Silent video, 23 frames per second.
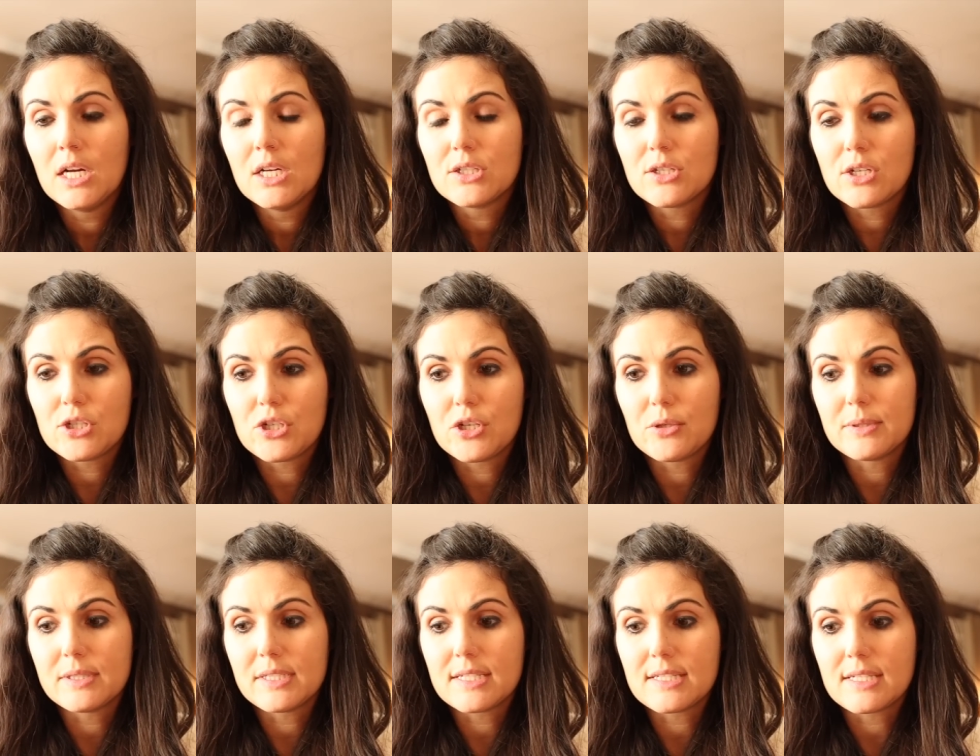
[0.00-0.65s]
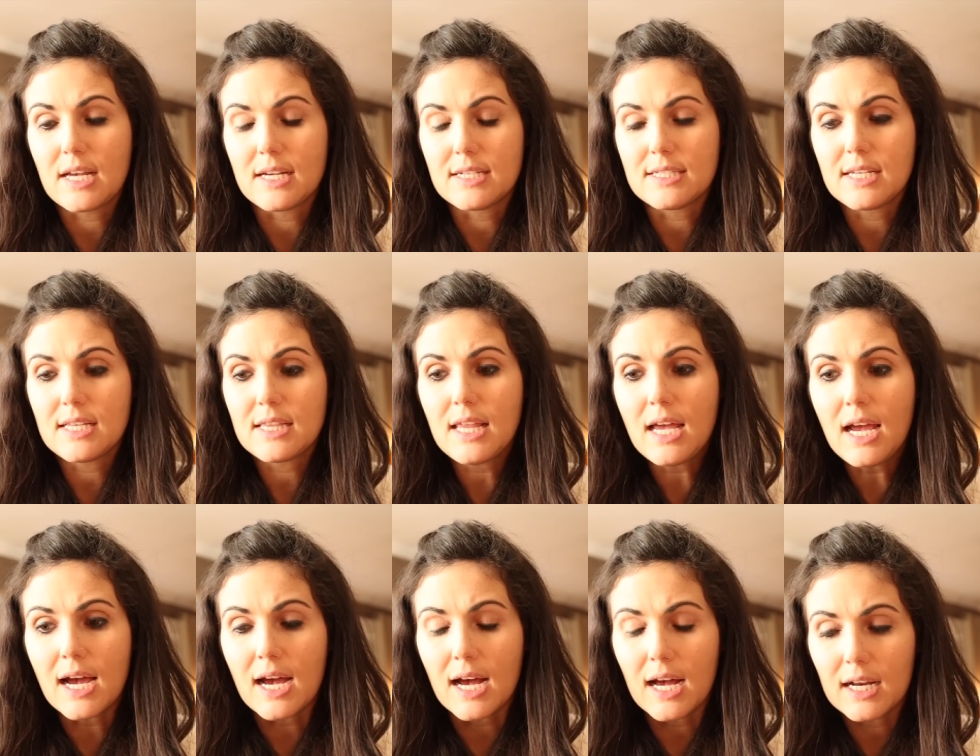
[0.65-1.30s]
So she was discussing
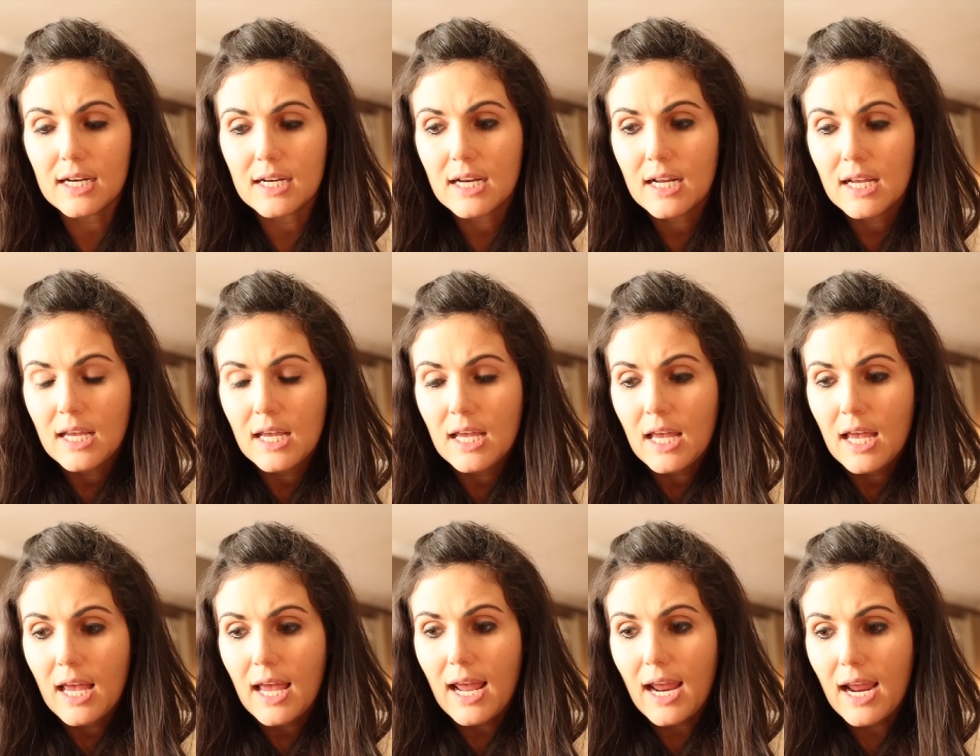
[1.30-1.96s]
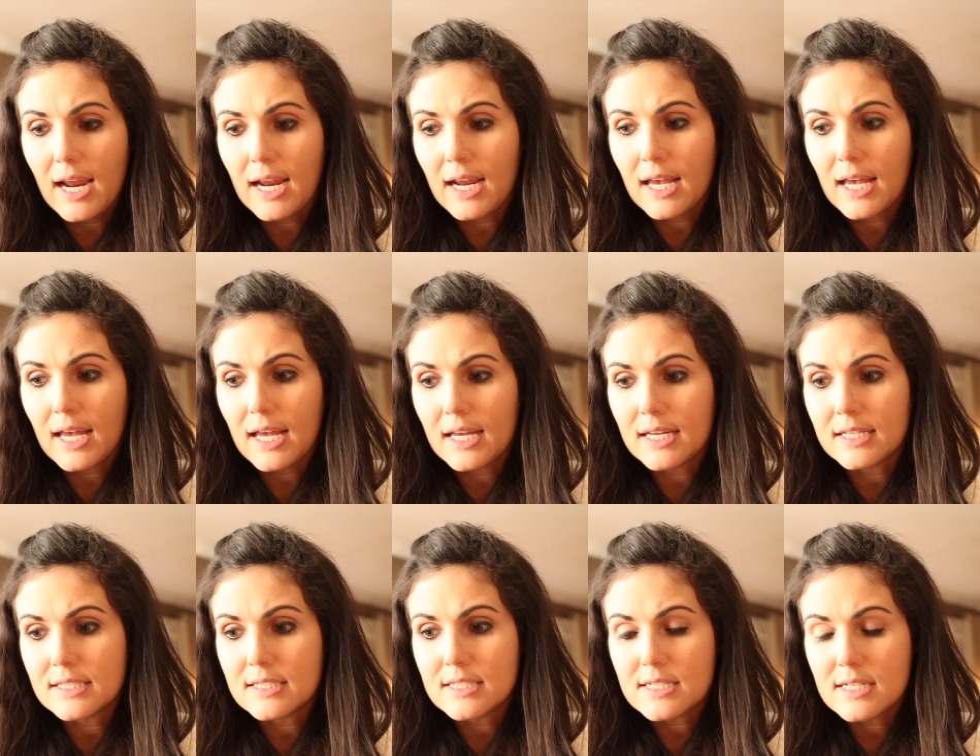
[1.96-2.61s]
that.
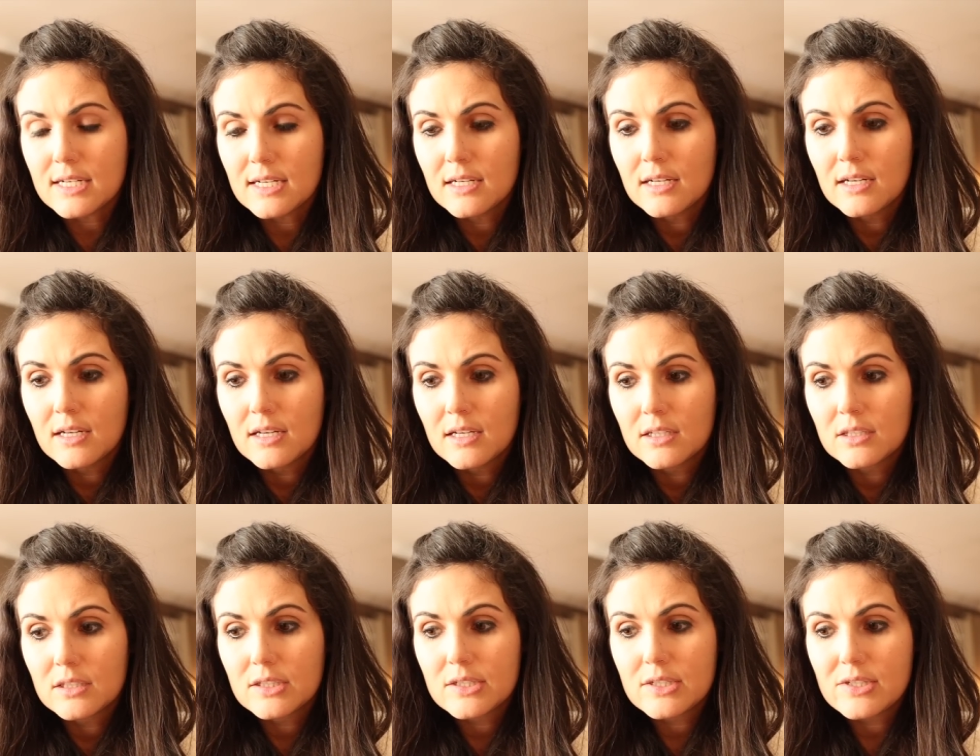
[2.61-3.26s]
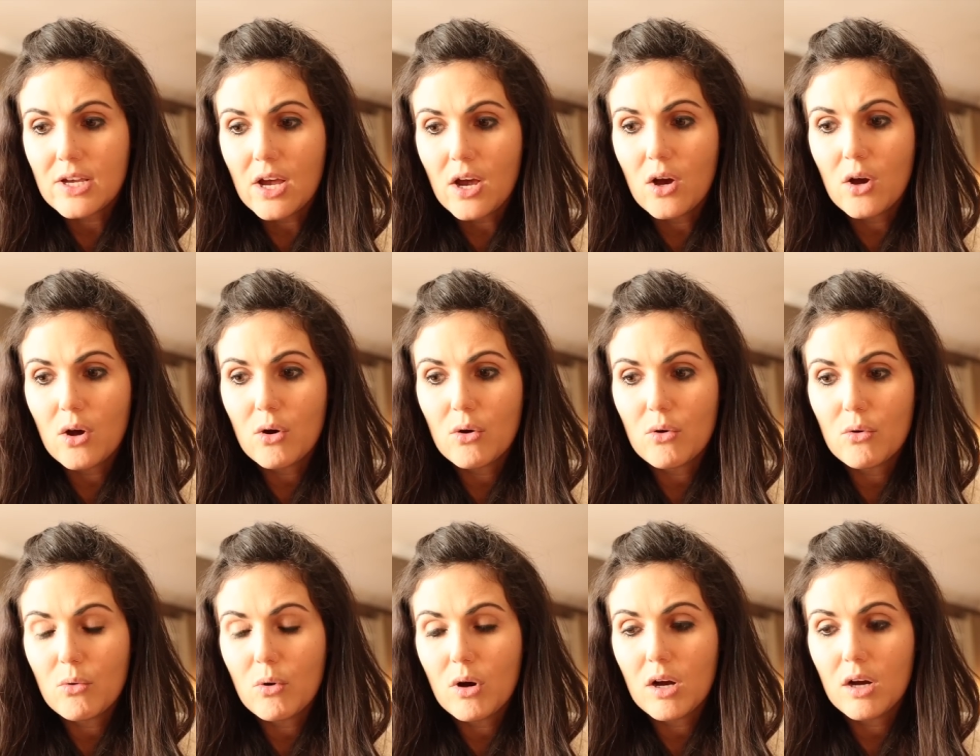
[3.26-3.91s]
And
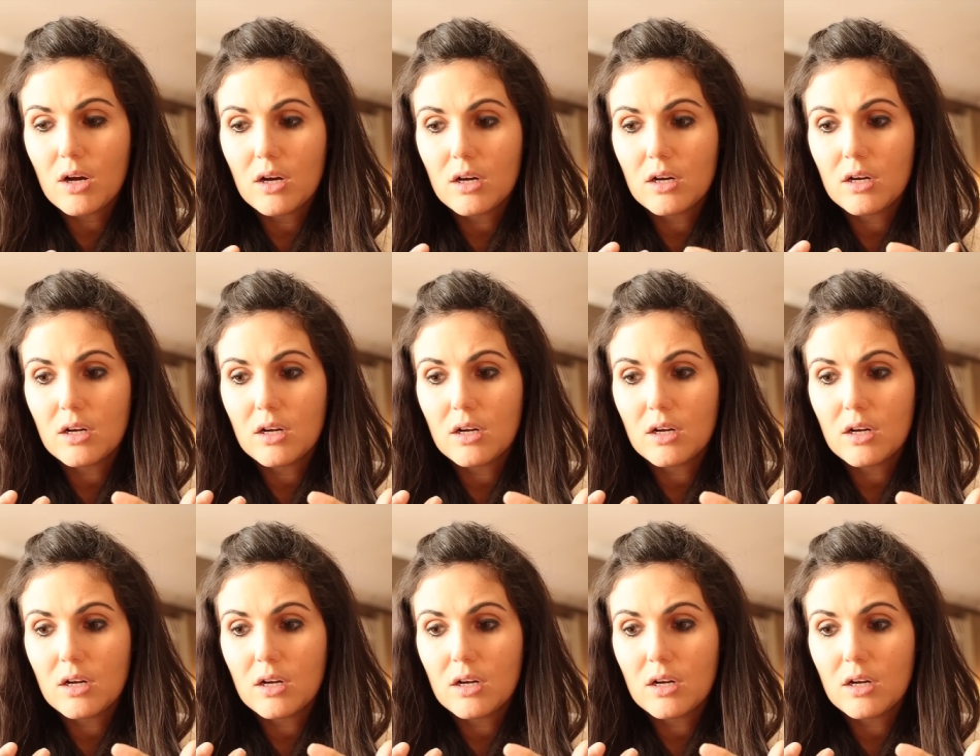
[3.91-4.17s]
so